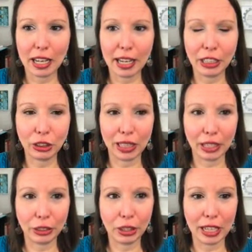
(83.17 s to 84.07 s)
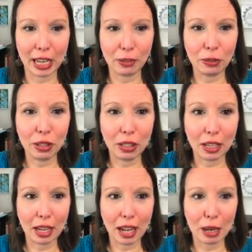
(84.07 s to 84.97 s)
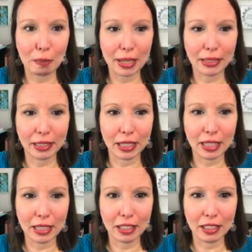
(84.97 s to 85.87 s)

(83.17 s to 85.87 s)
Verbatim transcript: each section down on my site